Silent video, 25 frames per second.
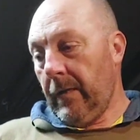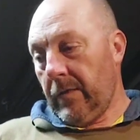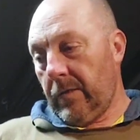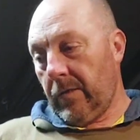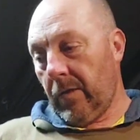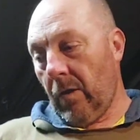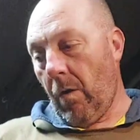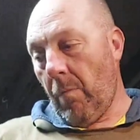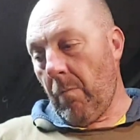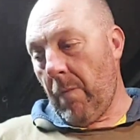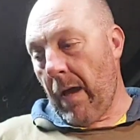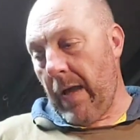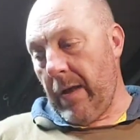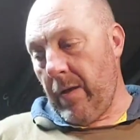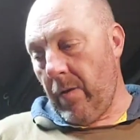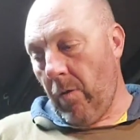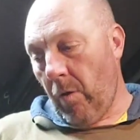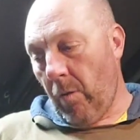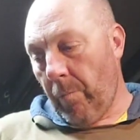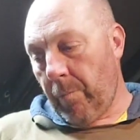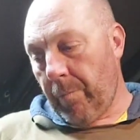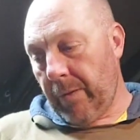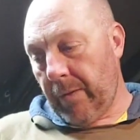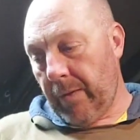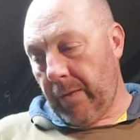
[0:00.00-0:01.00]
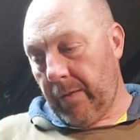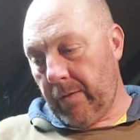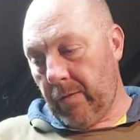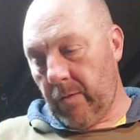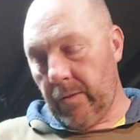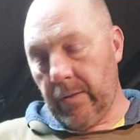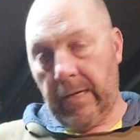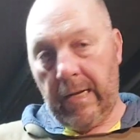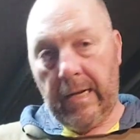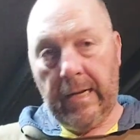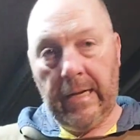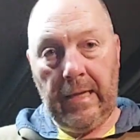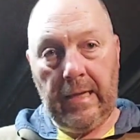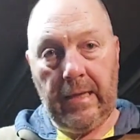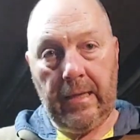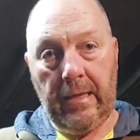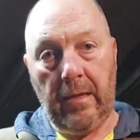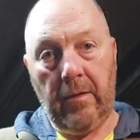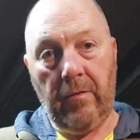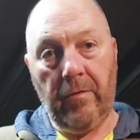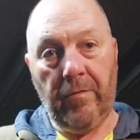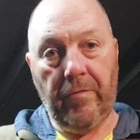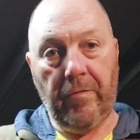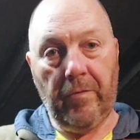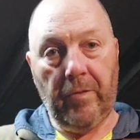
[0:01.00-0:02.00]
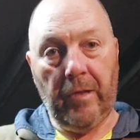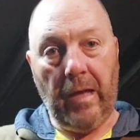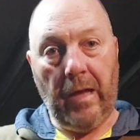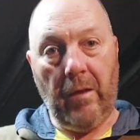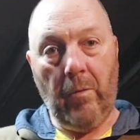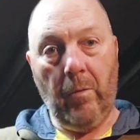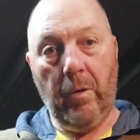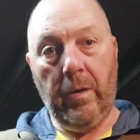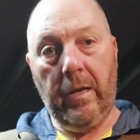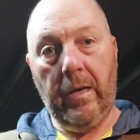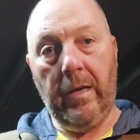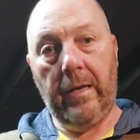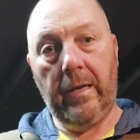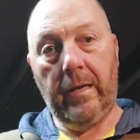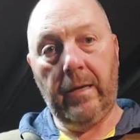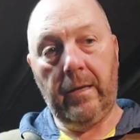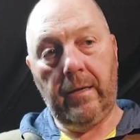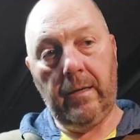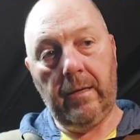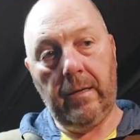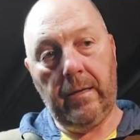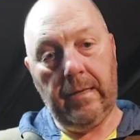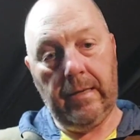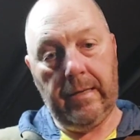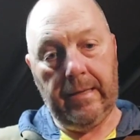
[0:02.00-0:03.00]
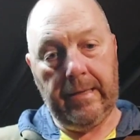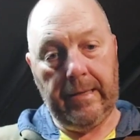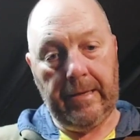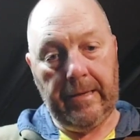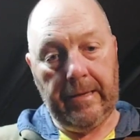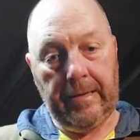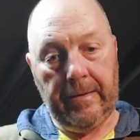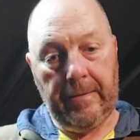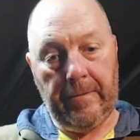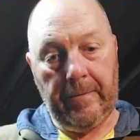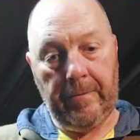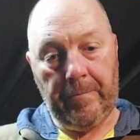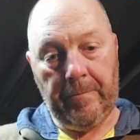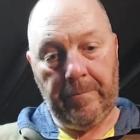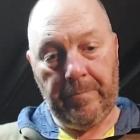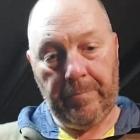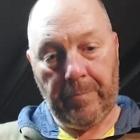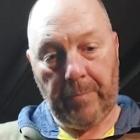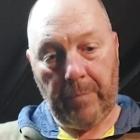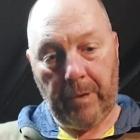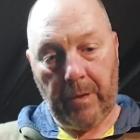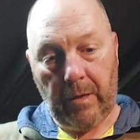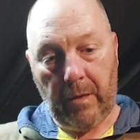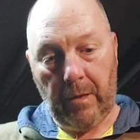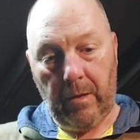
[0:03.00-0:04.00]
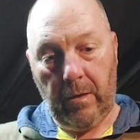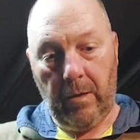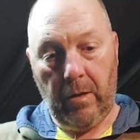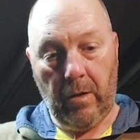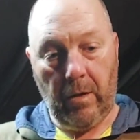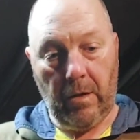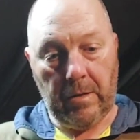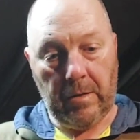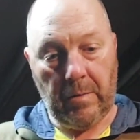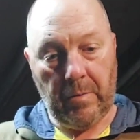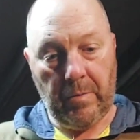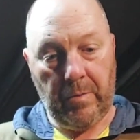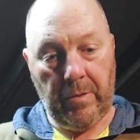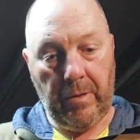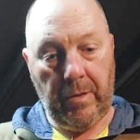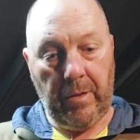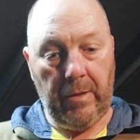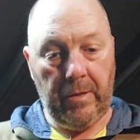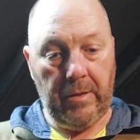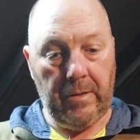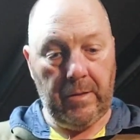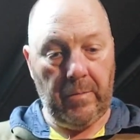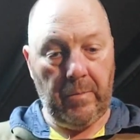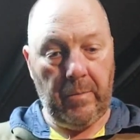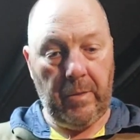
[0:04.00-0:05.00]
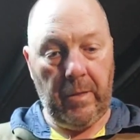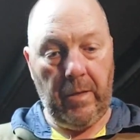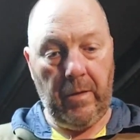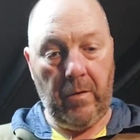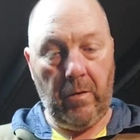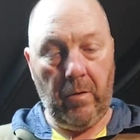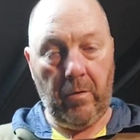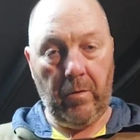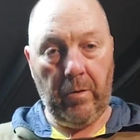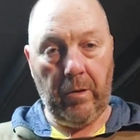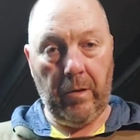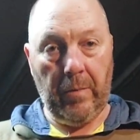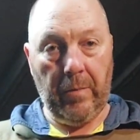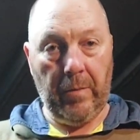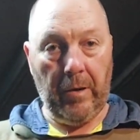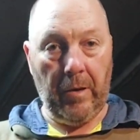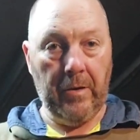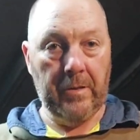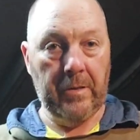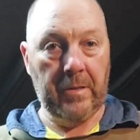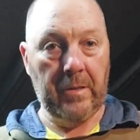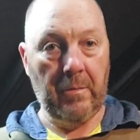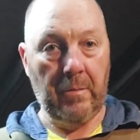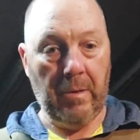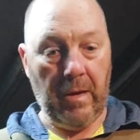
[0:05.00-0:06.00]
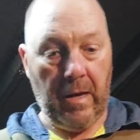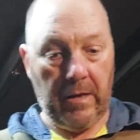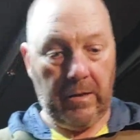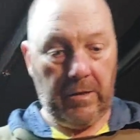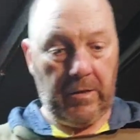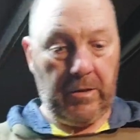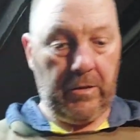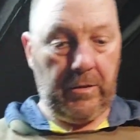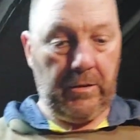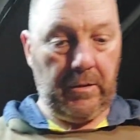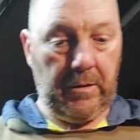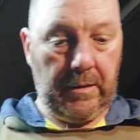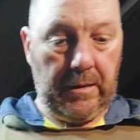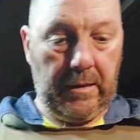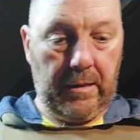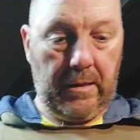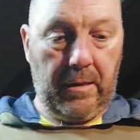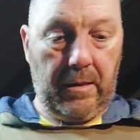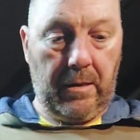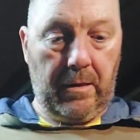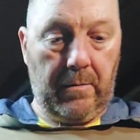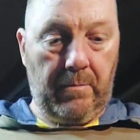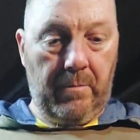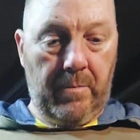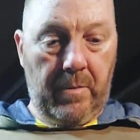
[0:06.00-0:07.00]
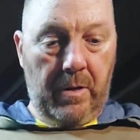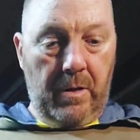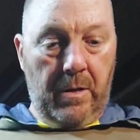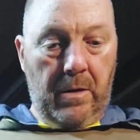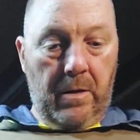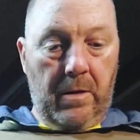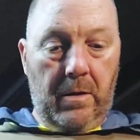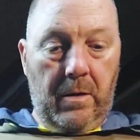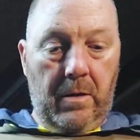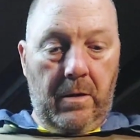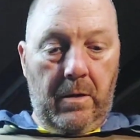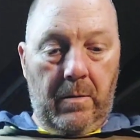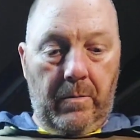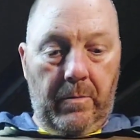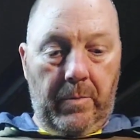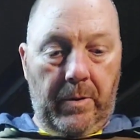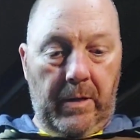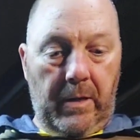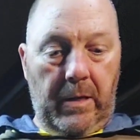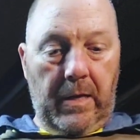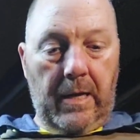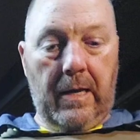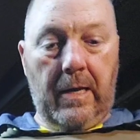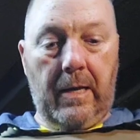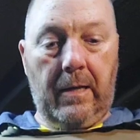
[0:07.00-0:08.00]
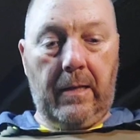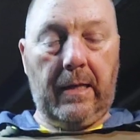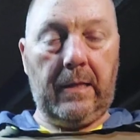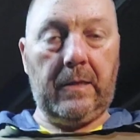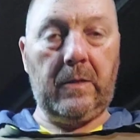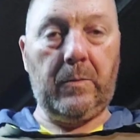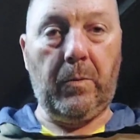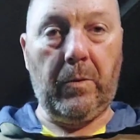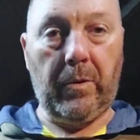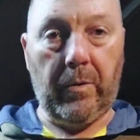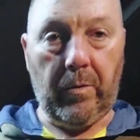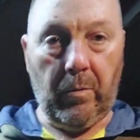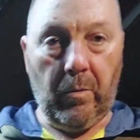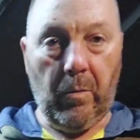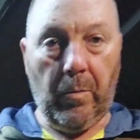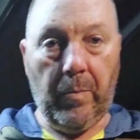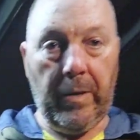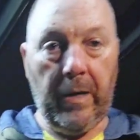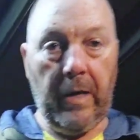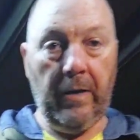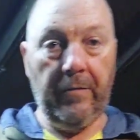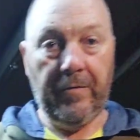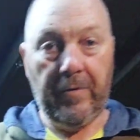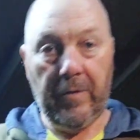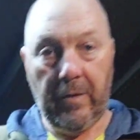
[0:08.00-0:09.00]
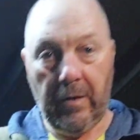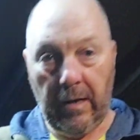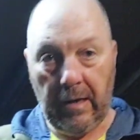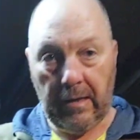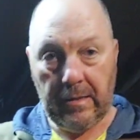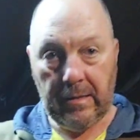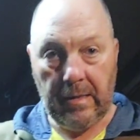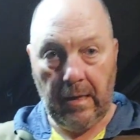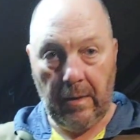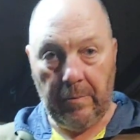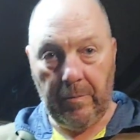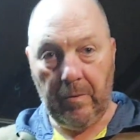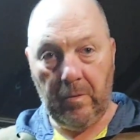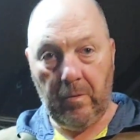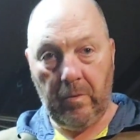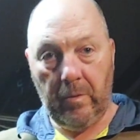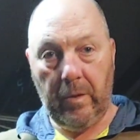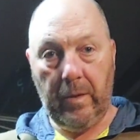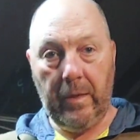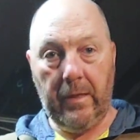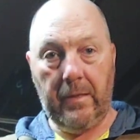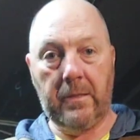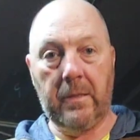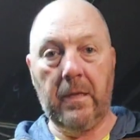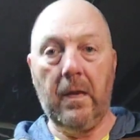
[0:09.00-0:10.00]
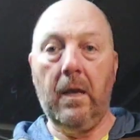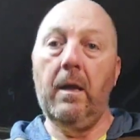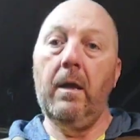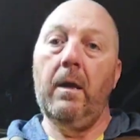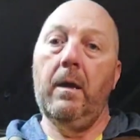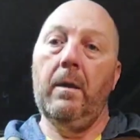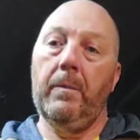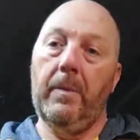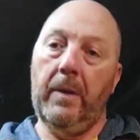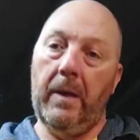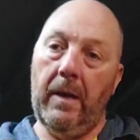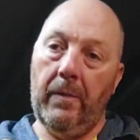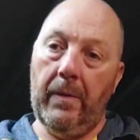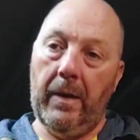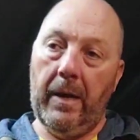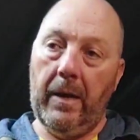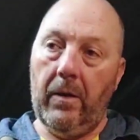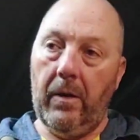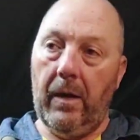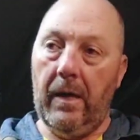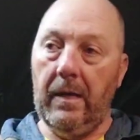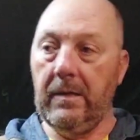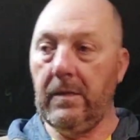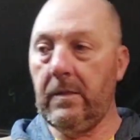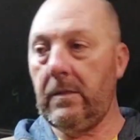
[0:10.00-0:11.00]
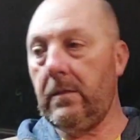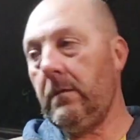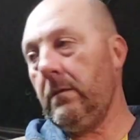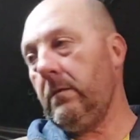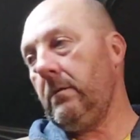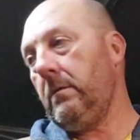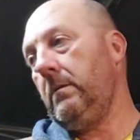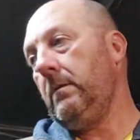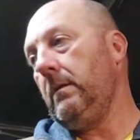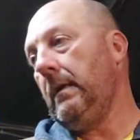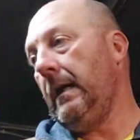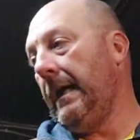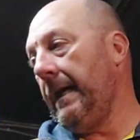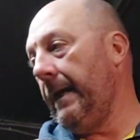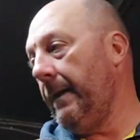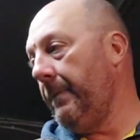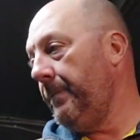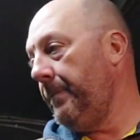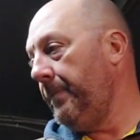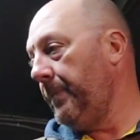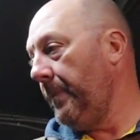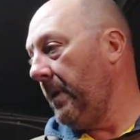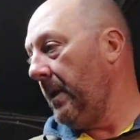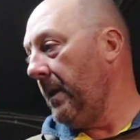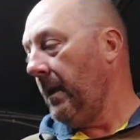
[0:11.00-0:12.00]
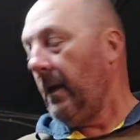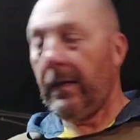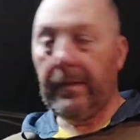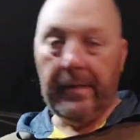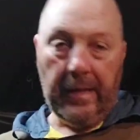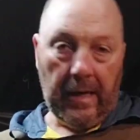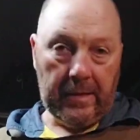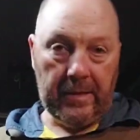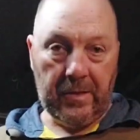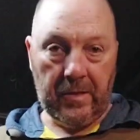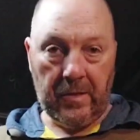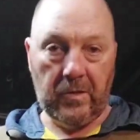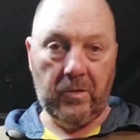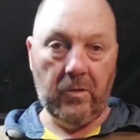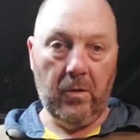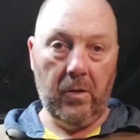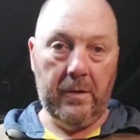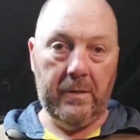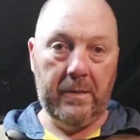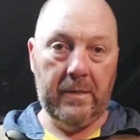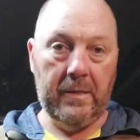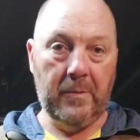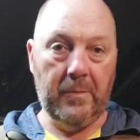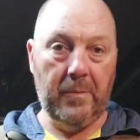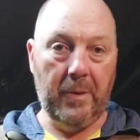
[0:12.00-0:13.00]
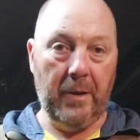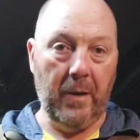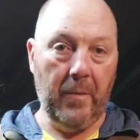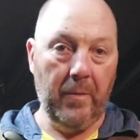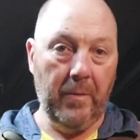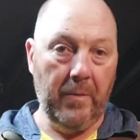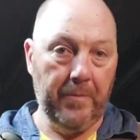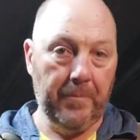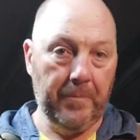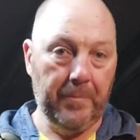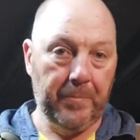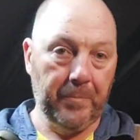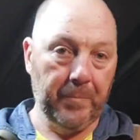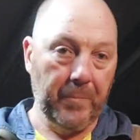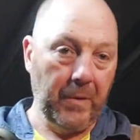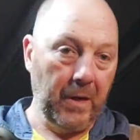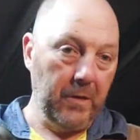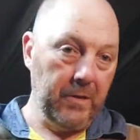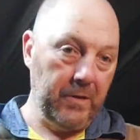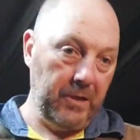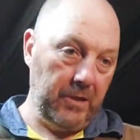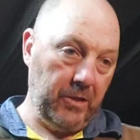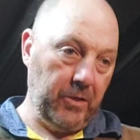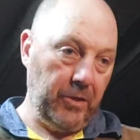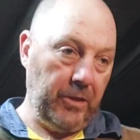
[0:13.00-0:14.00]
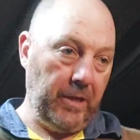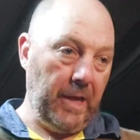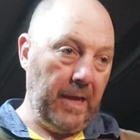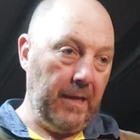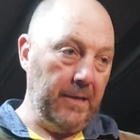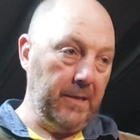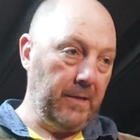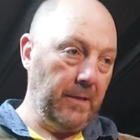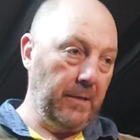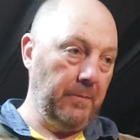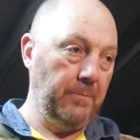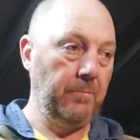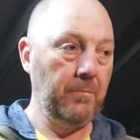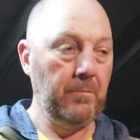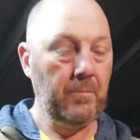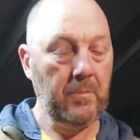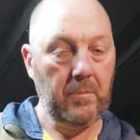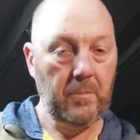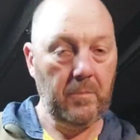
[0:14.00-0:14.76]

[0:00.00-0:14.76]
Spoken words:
So I may not be doing anything for that week. You guys are pretty used to me not really posting much. But yeah, that's where it will be for the next couple of weeks. But anyway, guys, that's the science experiment. Citric acid.